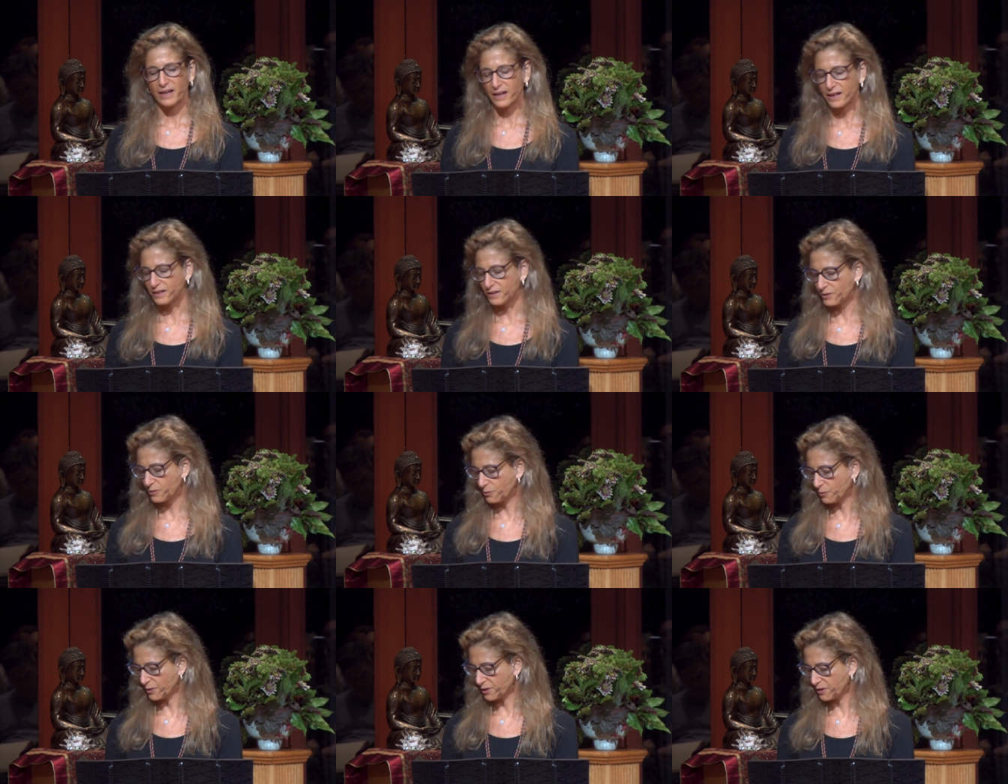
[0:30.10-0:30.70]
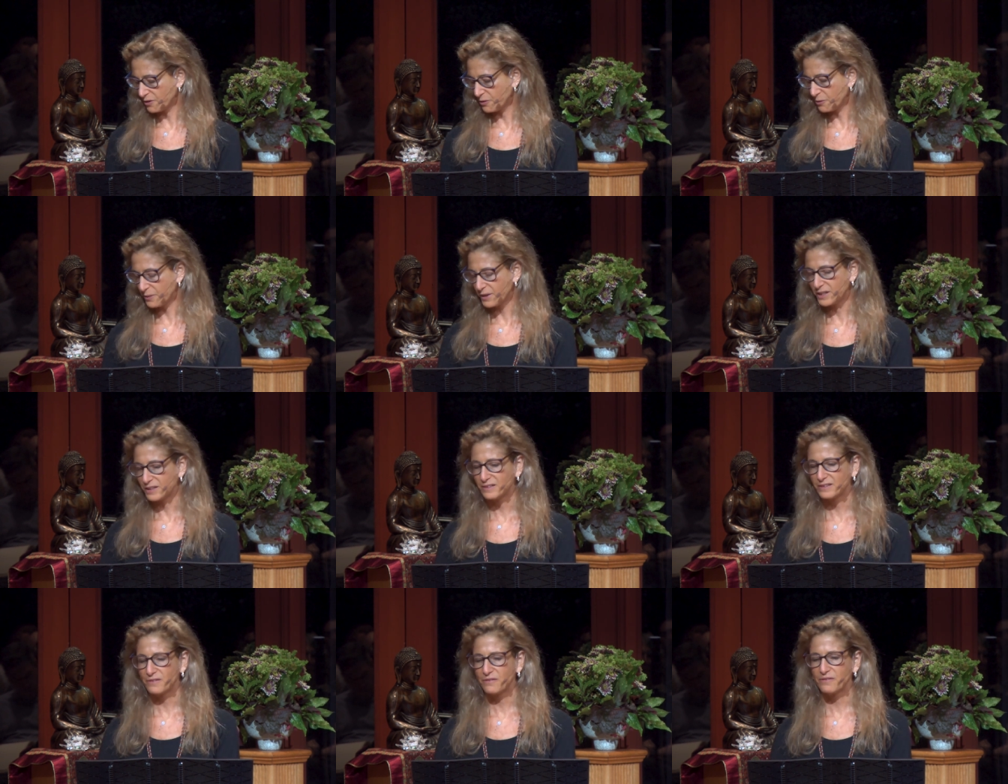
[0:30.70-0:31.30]
And one of the
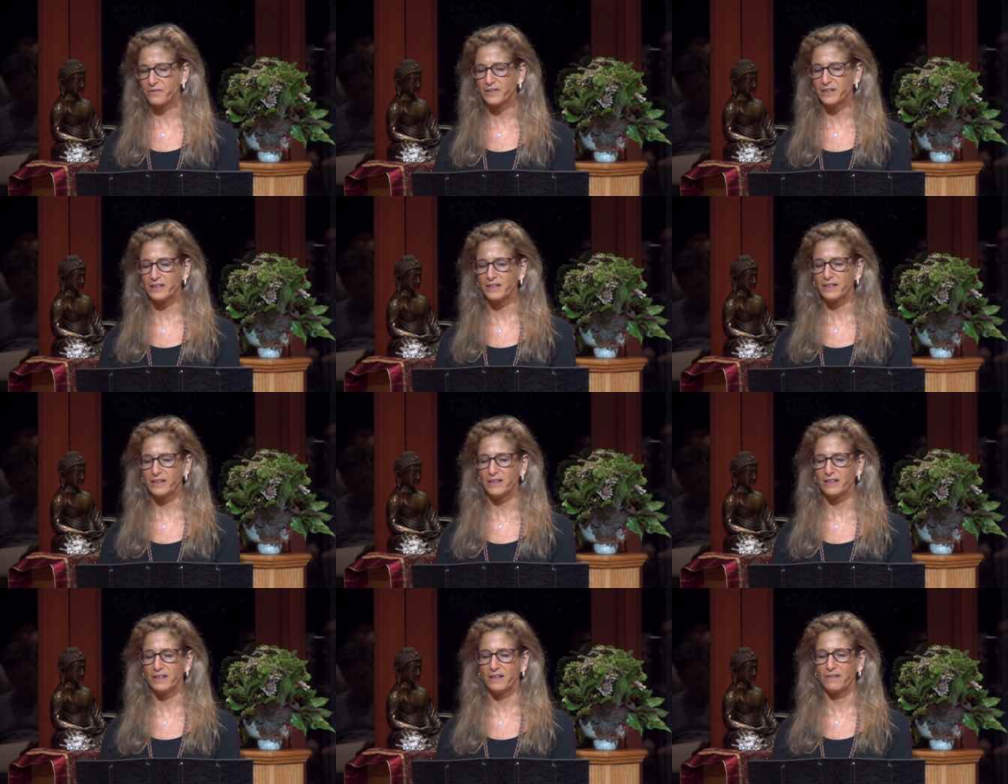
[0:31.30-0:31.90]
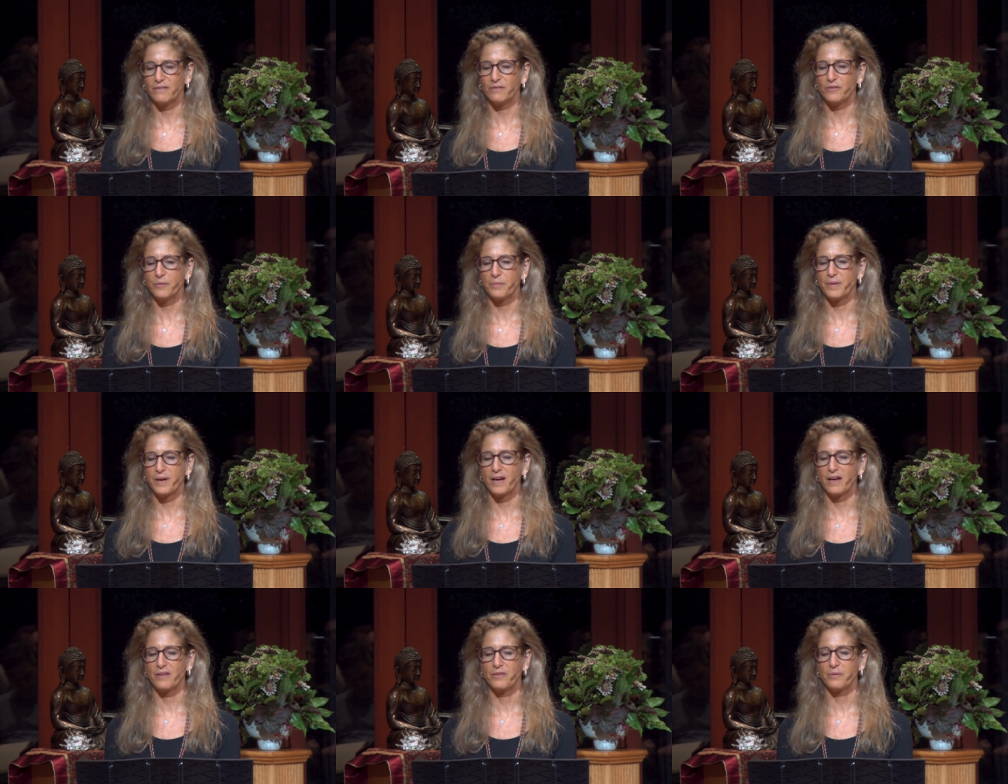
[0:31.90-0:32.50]
ways of thinking of the
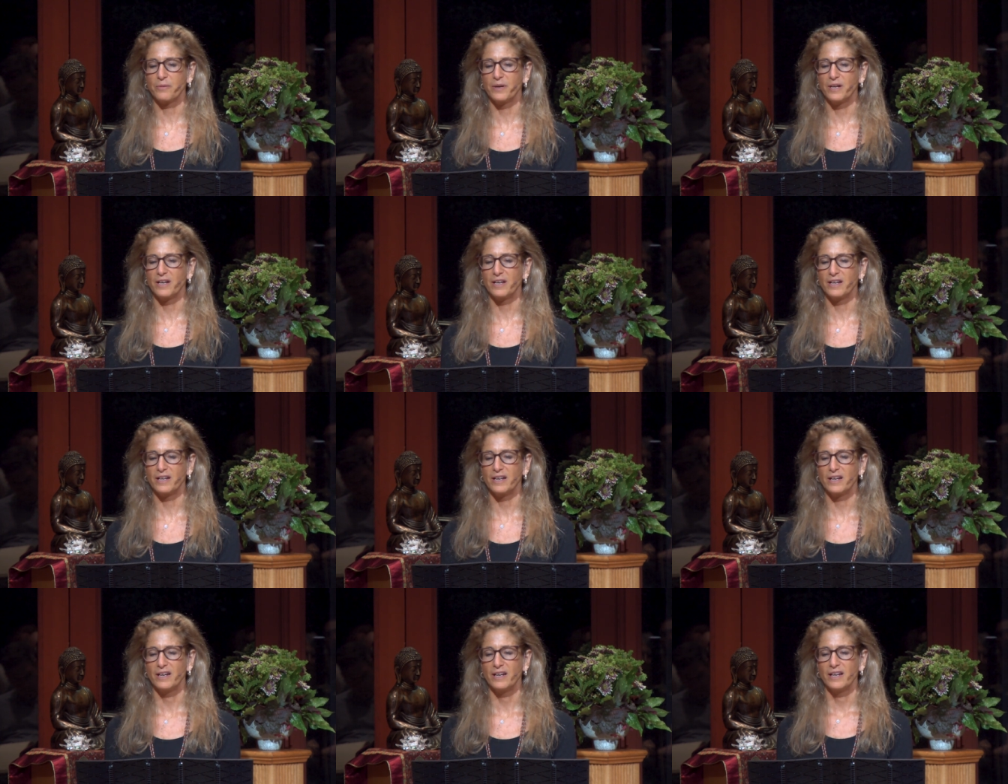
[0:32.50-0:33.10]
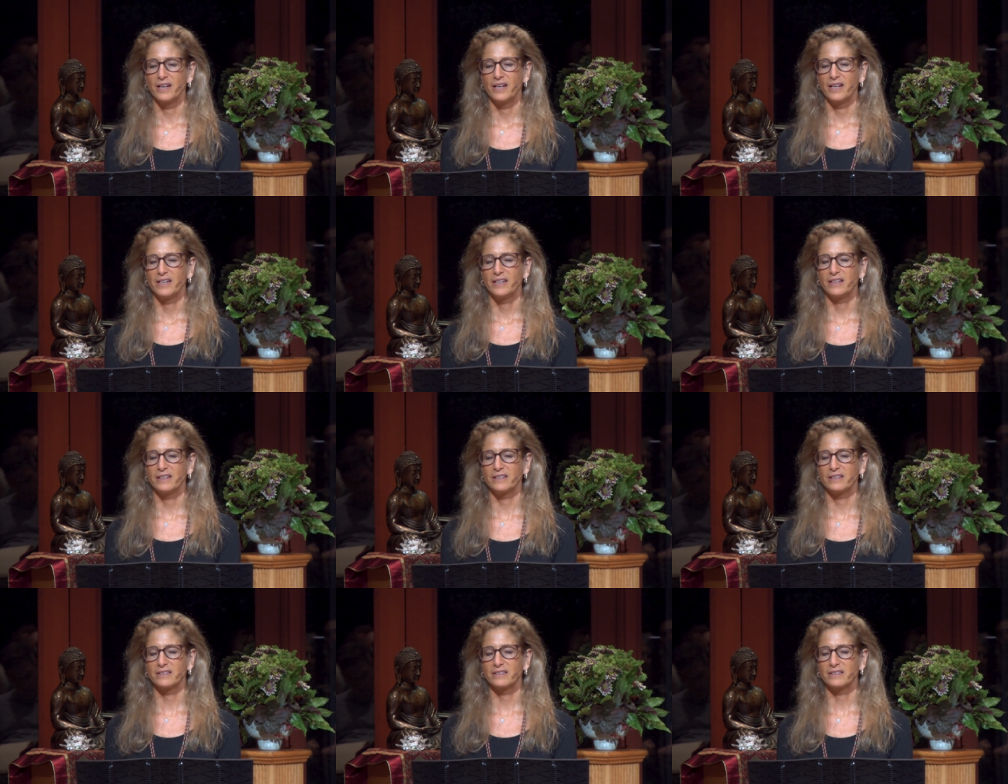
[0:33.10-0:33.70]
pathway
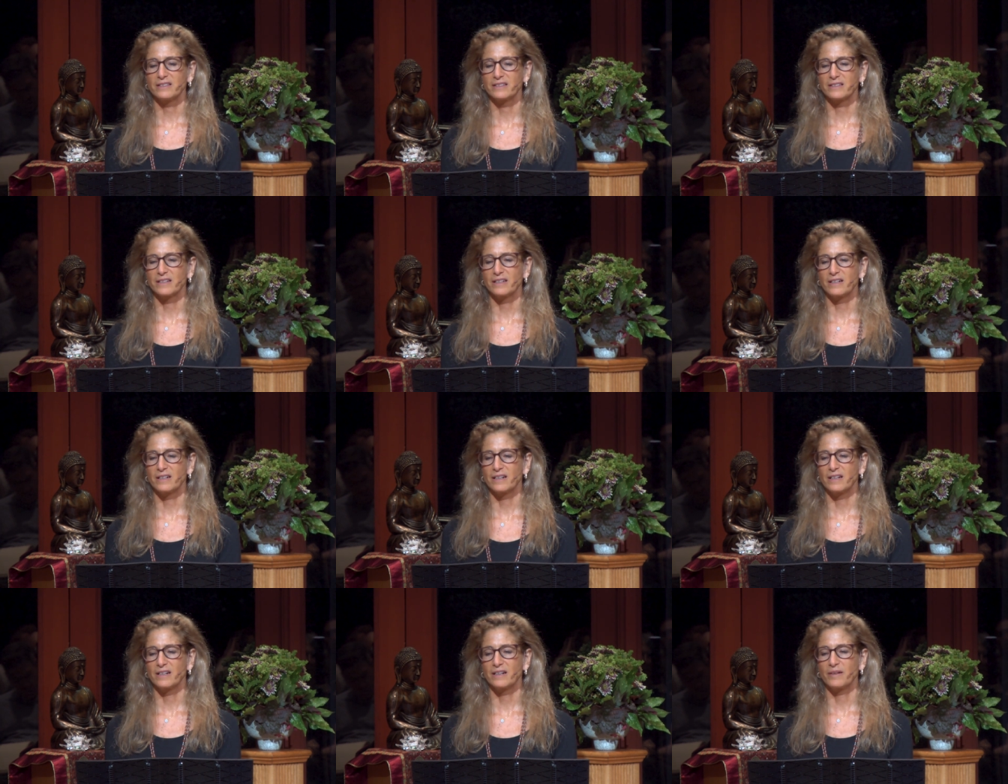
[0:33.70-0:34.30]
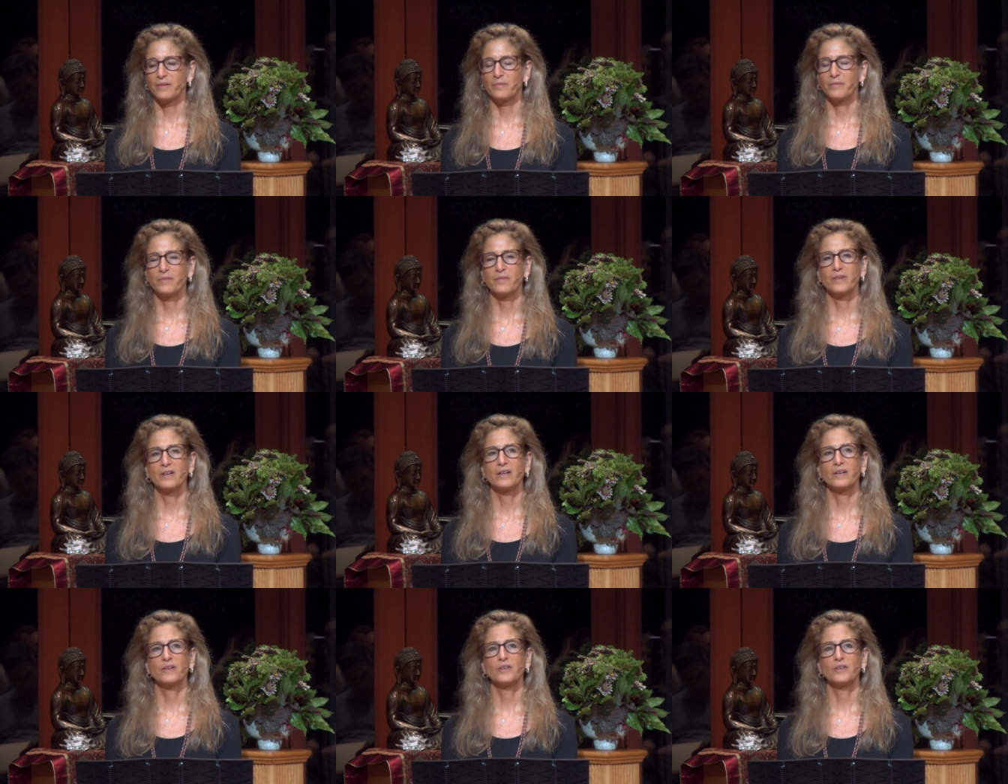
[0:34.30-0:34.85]
is um,